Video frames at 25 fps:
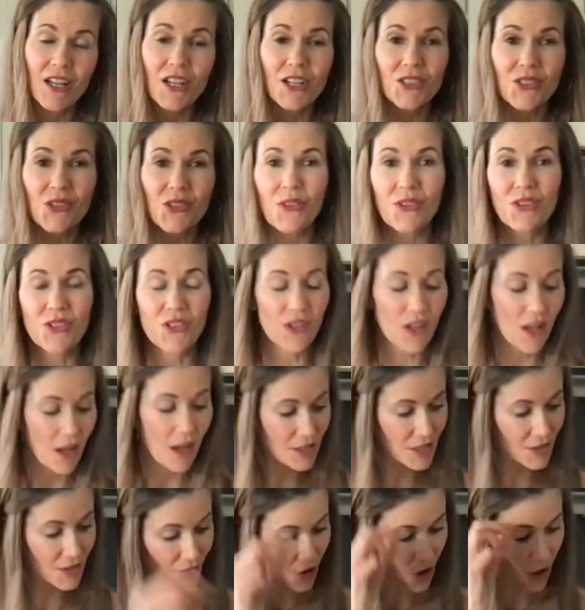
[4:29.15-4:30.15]
So there's
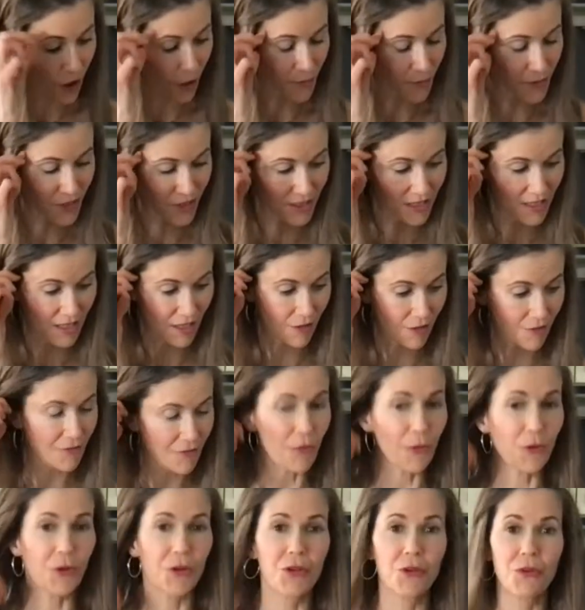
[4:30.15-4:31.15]
lots of options there
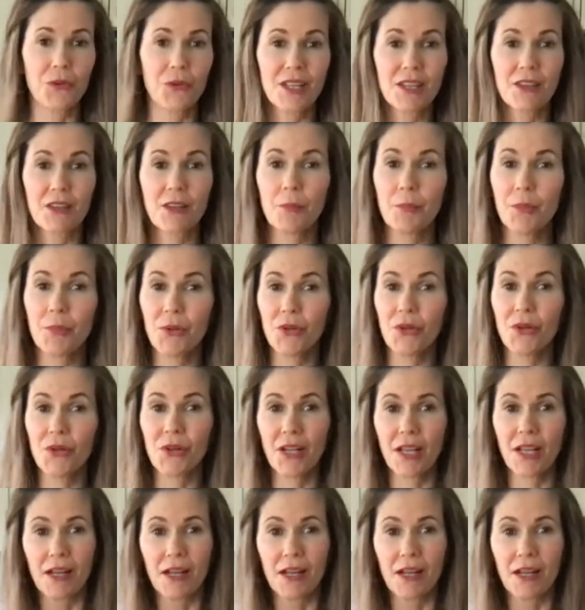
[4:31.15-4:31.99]
for you in the book.